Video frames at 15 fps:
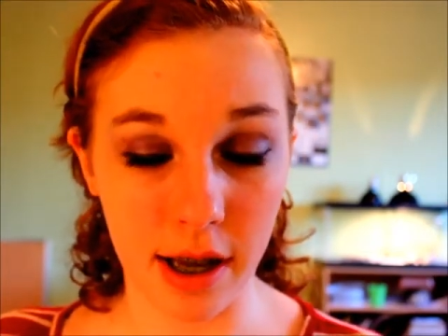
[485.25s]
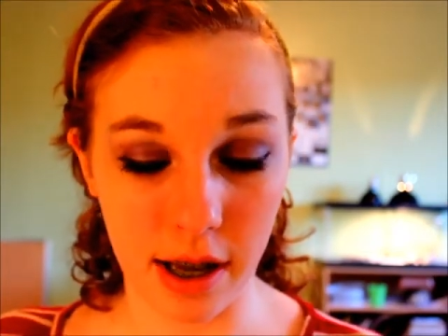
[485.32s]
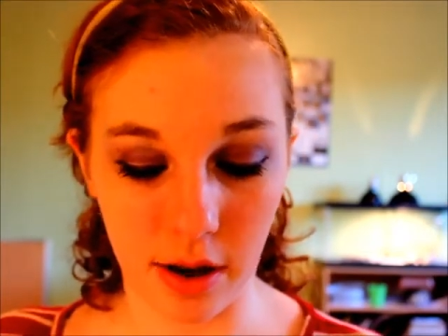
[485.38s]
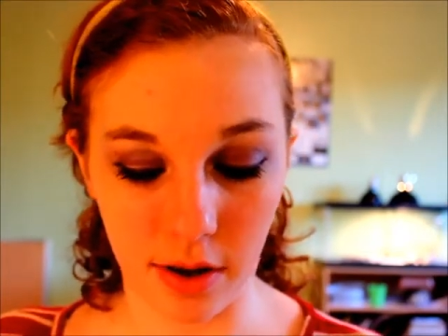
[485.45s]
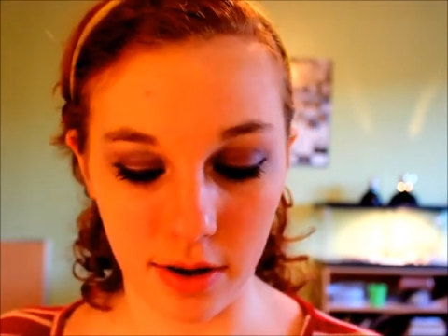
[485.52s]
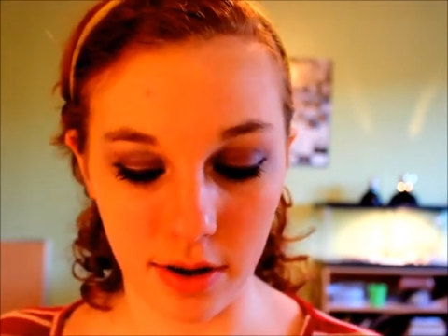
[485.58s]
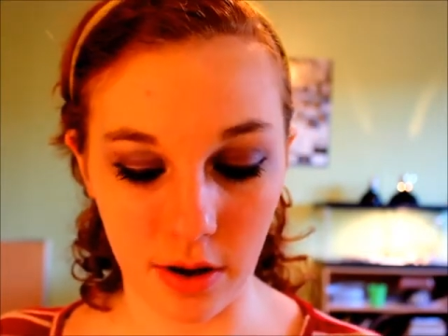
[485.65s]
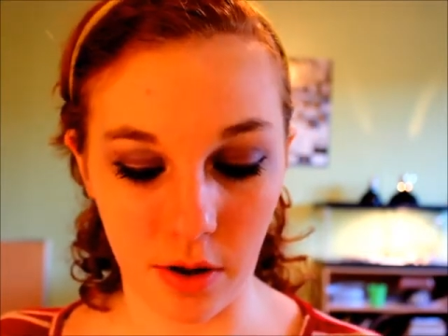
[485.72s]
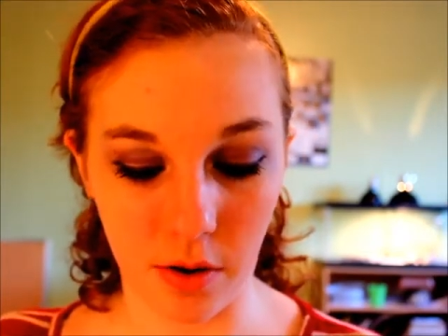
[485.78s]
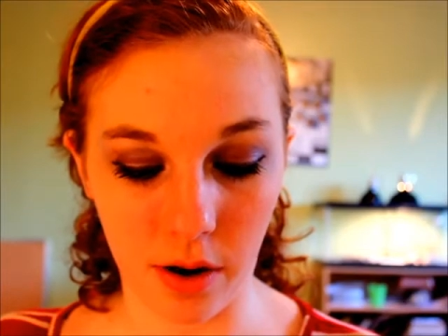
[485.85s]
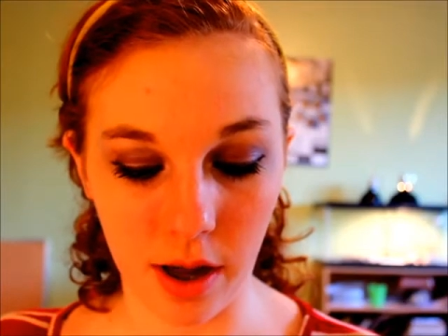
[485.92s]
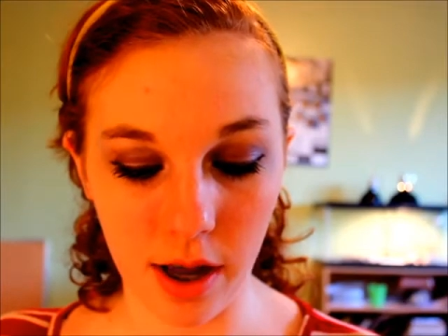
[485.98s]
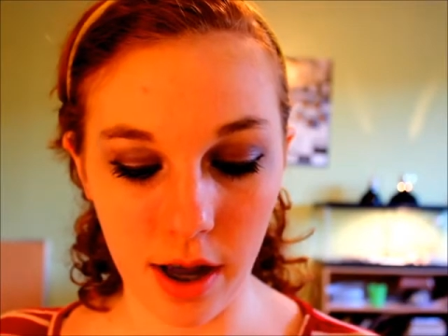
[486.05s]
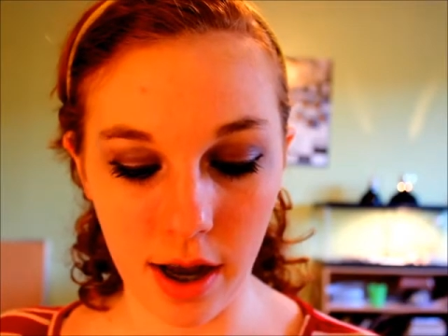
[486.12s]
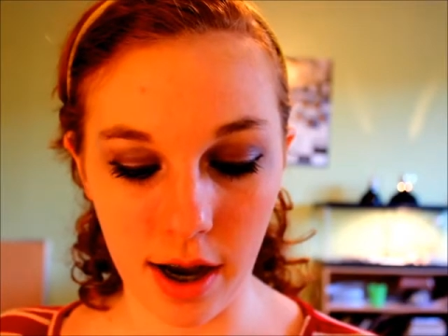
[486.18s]
and also
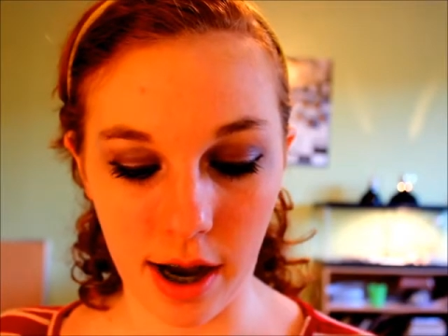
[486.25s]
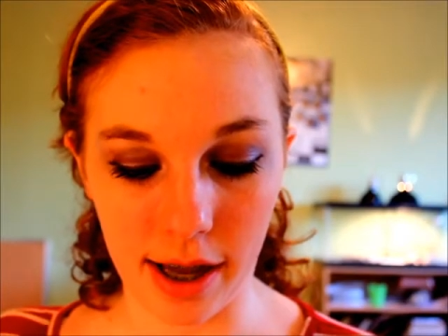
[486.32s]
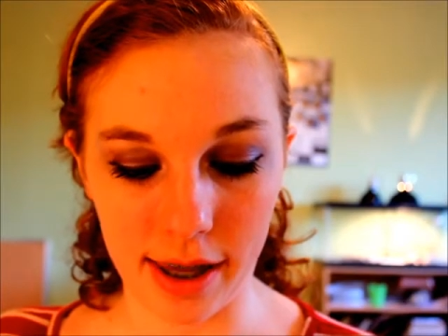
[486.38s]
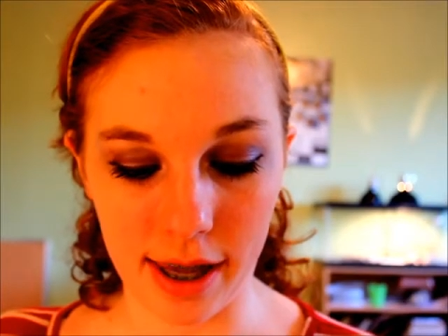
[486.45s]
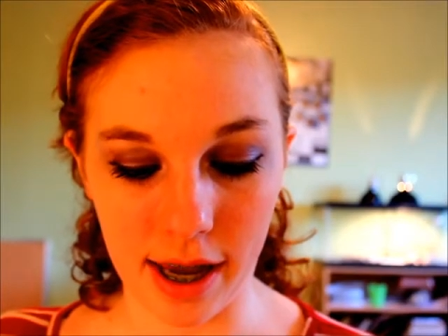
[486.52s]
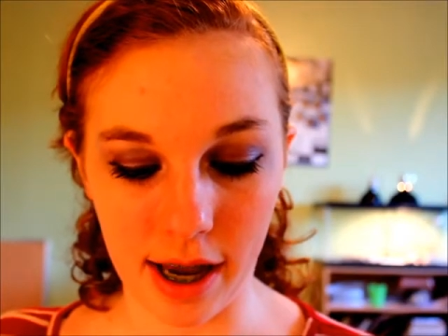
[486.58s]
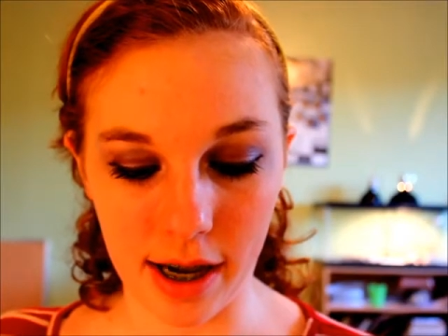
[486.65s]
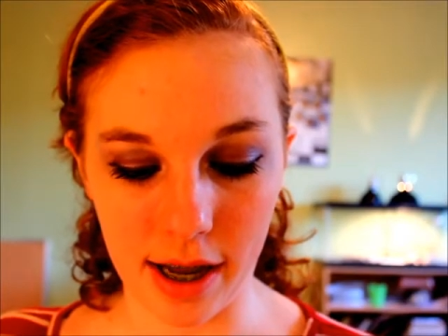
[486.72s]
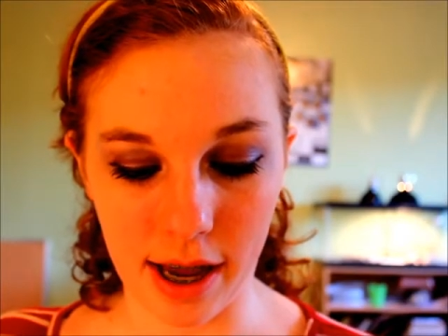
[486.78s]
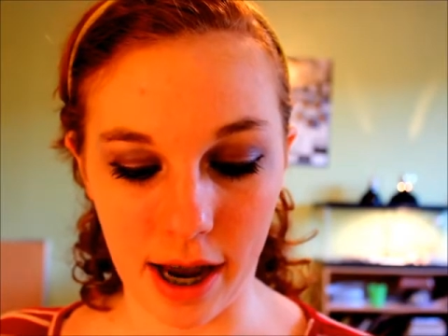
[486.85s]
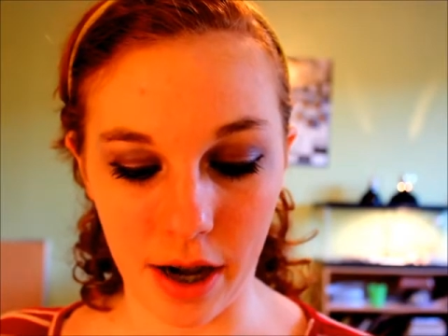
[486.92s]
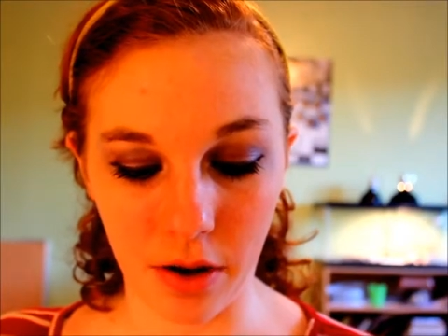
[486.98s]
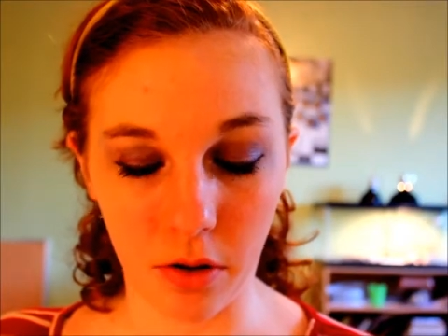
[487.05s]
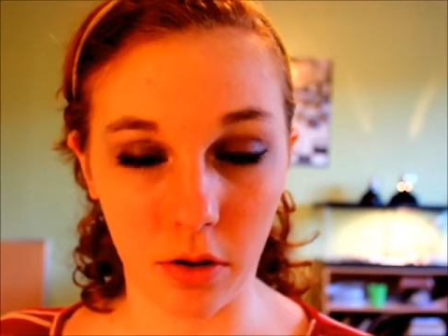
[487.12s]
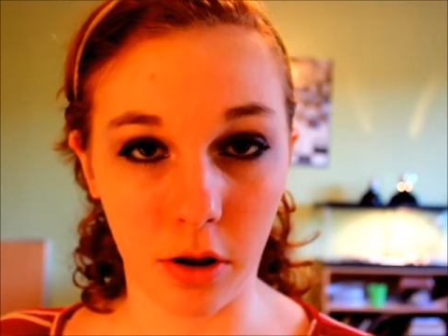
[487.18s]
I can't
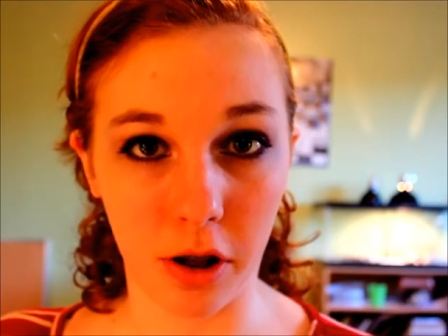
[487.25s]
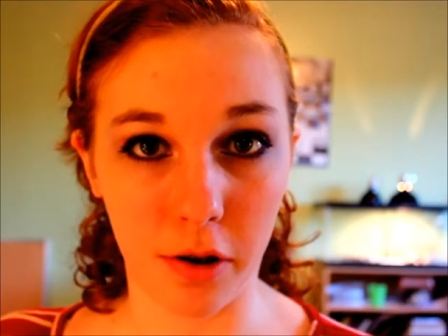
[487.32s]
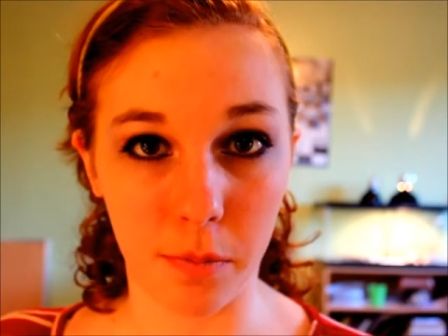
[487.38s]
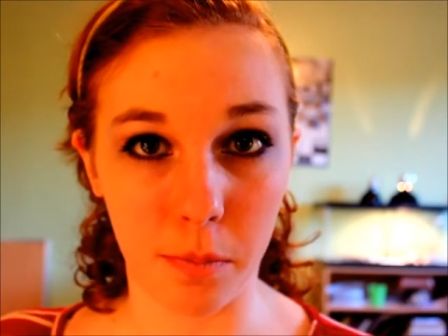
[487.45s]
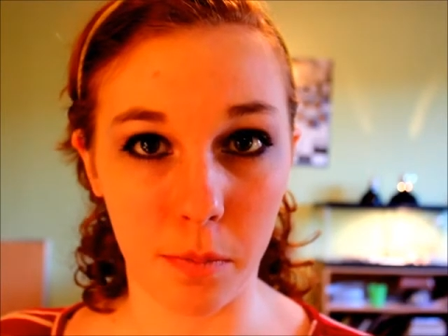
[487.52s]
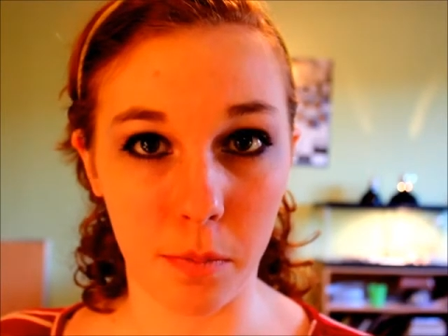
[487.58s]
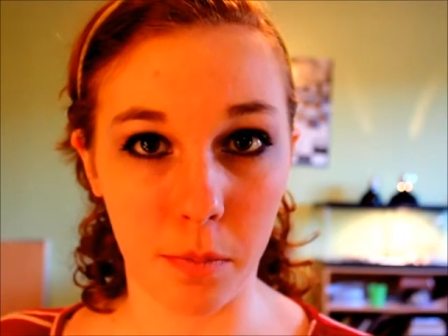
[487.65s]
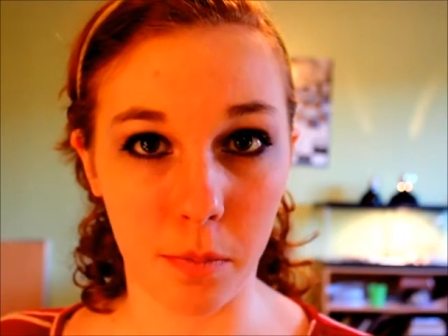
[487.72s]
handle a lot of